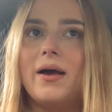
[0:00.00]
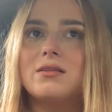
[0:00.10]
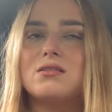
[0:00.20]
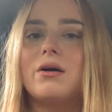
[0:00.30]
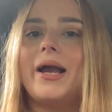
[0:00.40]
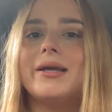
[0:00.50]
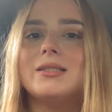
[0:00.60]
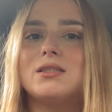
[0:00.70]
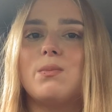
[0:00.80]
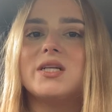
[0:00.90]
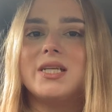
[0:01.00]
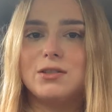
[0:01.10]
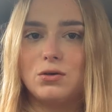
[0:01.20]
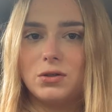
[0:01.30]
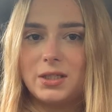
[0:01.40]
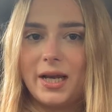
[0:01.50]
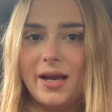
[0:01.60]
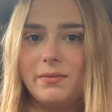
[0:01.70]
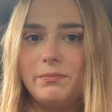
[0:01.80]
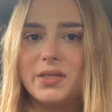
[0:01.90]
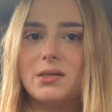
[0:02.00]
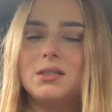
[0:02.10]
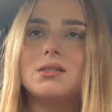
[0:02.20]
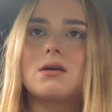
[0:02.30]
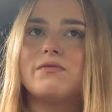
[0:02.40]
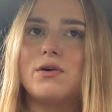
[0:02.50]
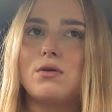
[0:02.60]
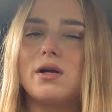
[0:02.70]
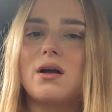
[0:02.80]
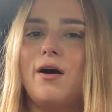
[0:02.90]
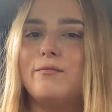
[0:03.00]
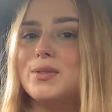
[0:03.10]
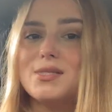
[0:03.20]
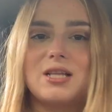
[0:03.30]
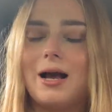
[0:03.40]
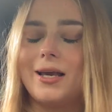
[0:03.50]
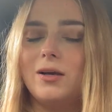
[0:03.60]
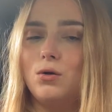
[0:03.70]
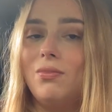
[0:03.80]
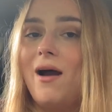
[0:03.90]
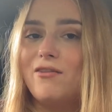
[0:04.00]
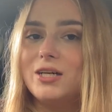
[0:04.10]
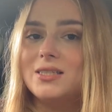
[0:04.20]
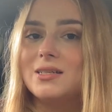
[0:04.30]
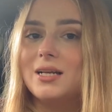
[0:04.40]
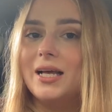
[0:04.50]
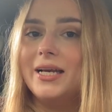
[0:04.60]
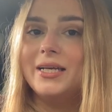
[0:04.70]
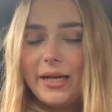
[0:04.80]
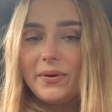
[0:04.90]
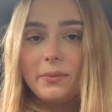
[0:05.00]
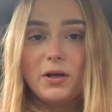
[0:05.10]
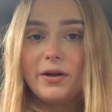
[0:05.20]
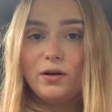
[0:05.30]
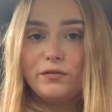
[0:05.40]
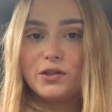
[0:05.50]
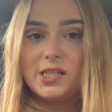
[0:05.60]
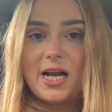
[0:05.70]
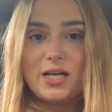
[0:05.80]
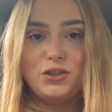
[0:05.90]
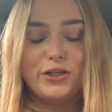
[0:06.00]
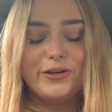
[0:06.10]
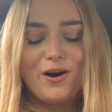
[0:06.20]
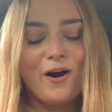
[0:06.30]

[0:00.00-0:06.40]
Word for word: and start getting into my TikToks again because I feel like I've been slacking on there recently. Anyway, I'm going off on a tangent.